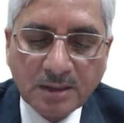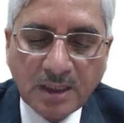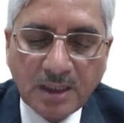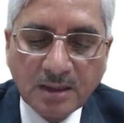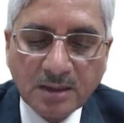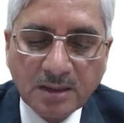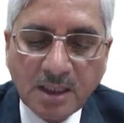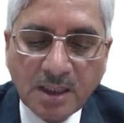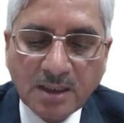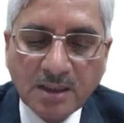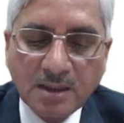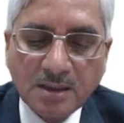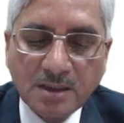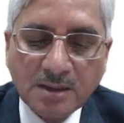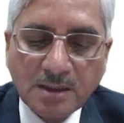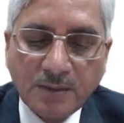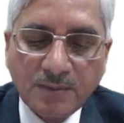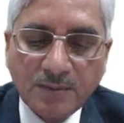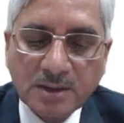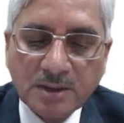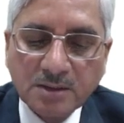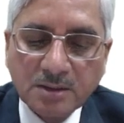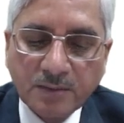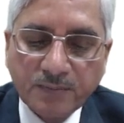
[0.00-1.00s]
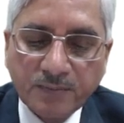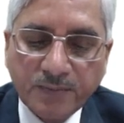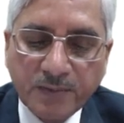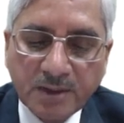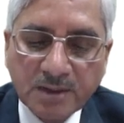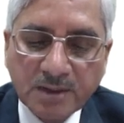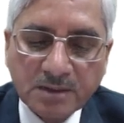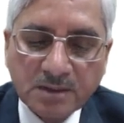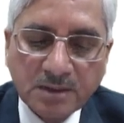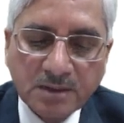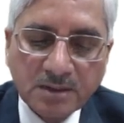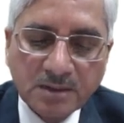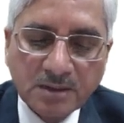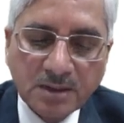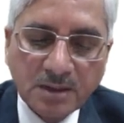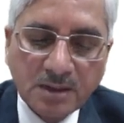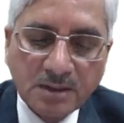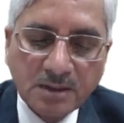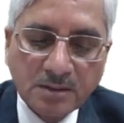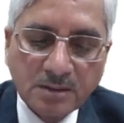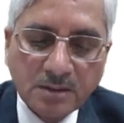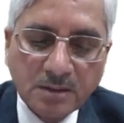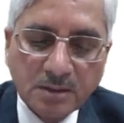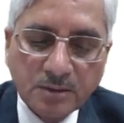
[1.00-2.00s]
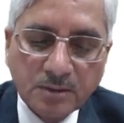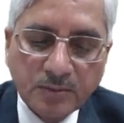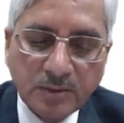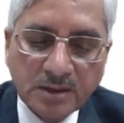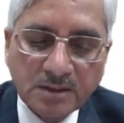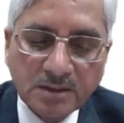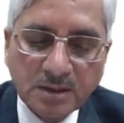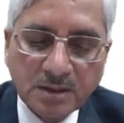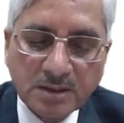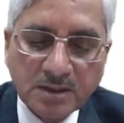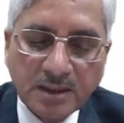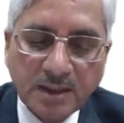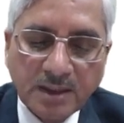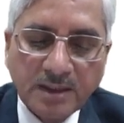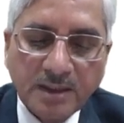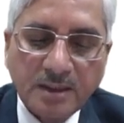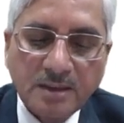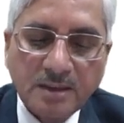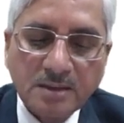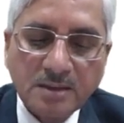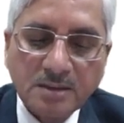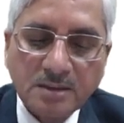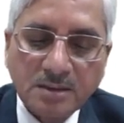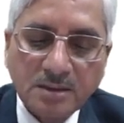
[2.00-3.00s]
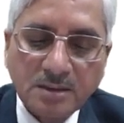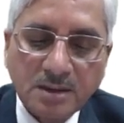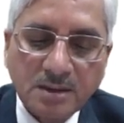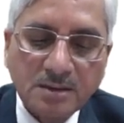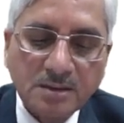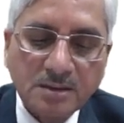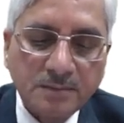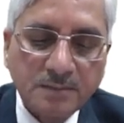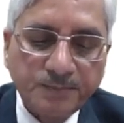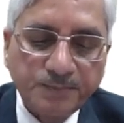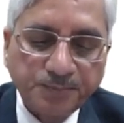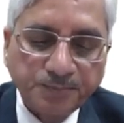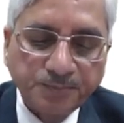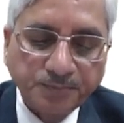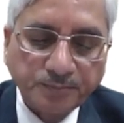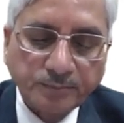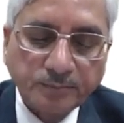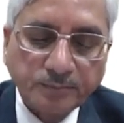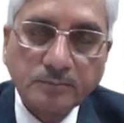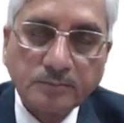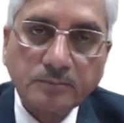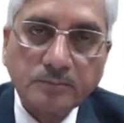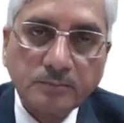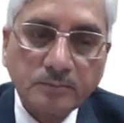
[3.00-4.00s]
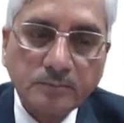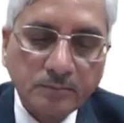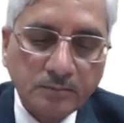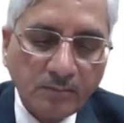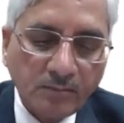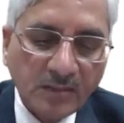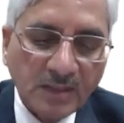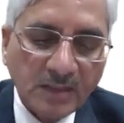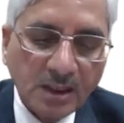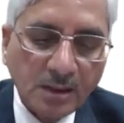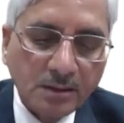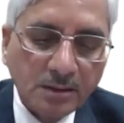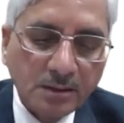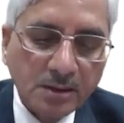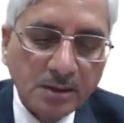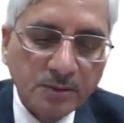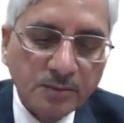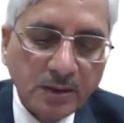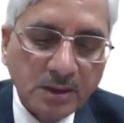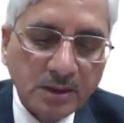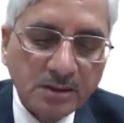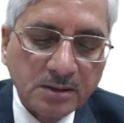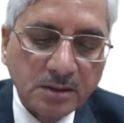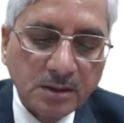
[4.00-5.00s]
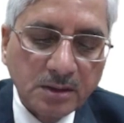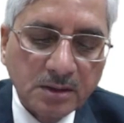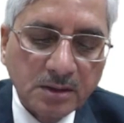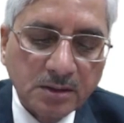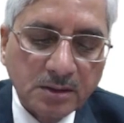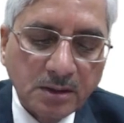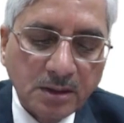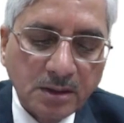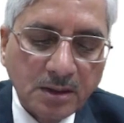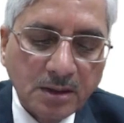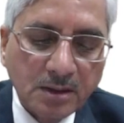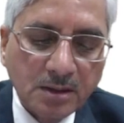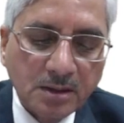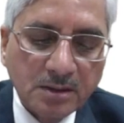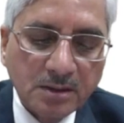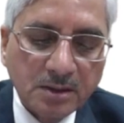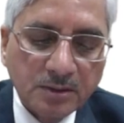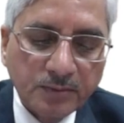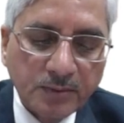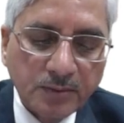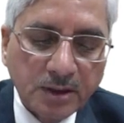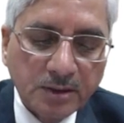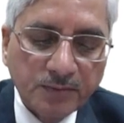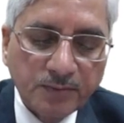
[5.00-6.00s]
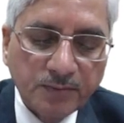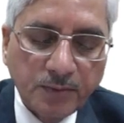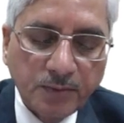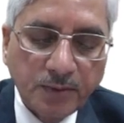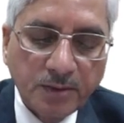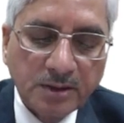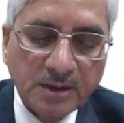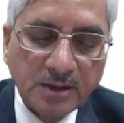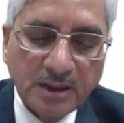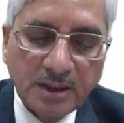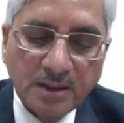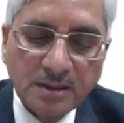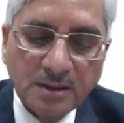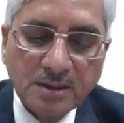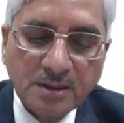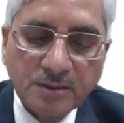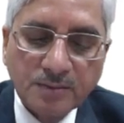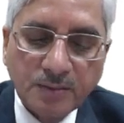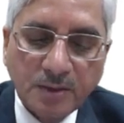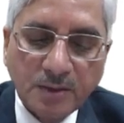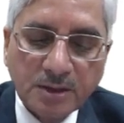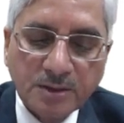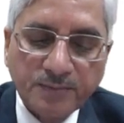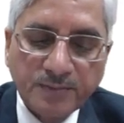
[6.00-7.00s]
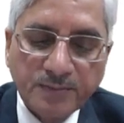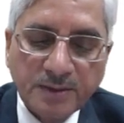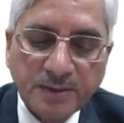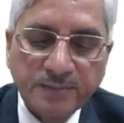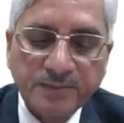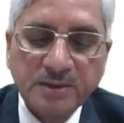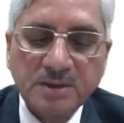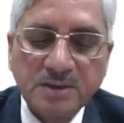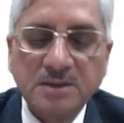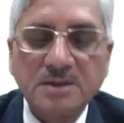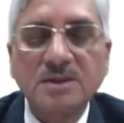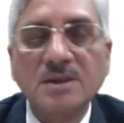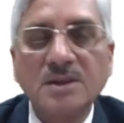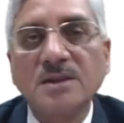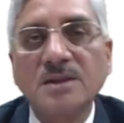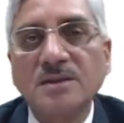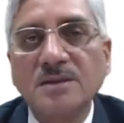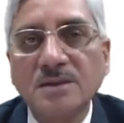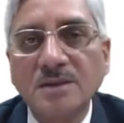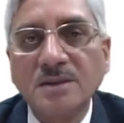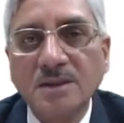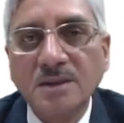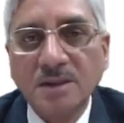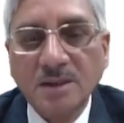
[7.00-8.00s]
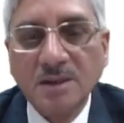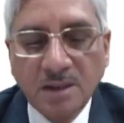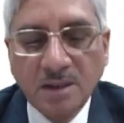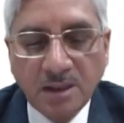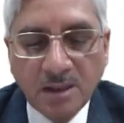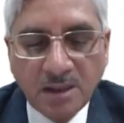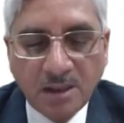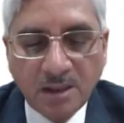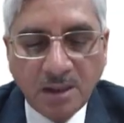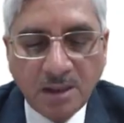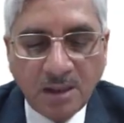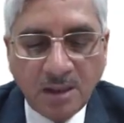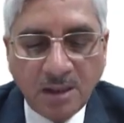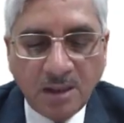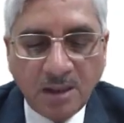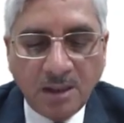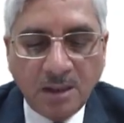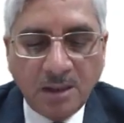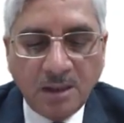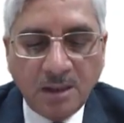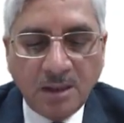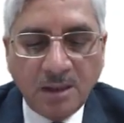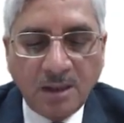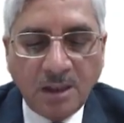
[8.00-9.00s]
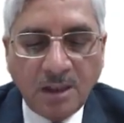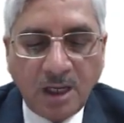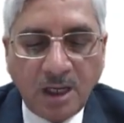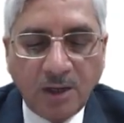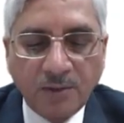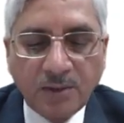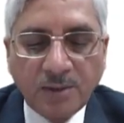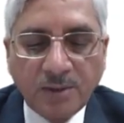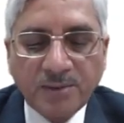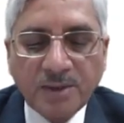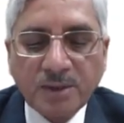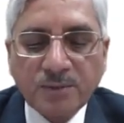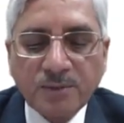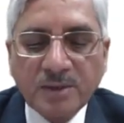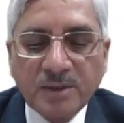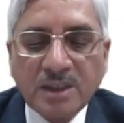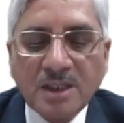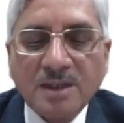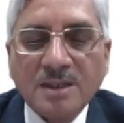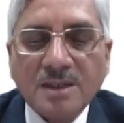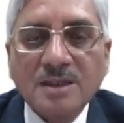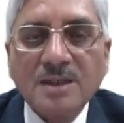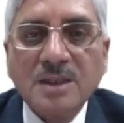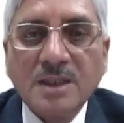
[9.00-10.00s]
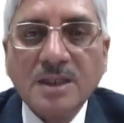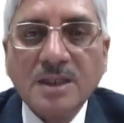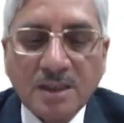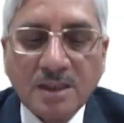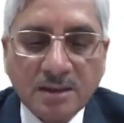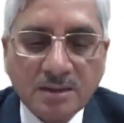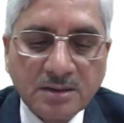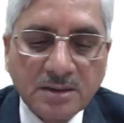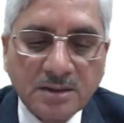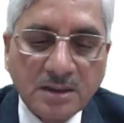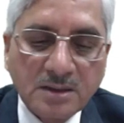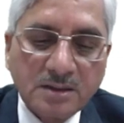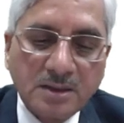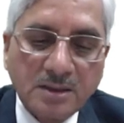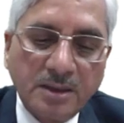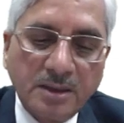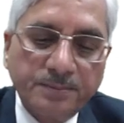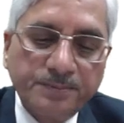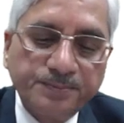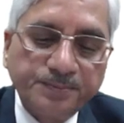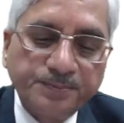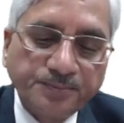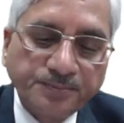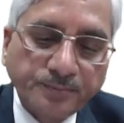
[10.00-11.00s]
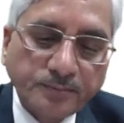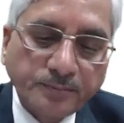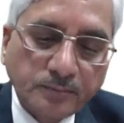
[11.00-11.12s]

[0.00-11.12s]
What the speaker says: delta eta was the first stage, this was the second stage, this was the third, this was fourth, and this was fifth state. However, we are rearranging them,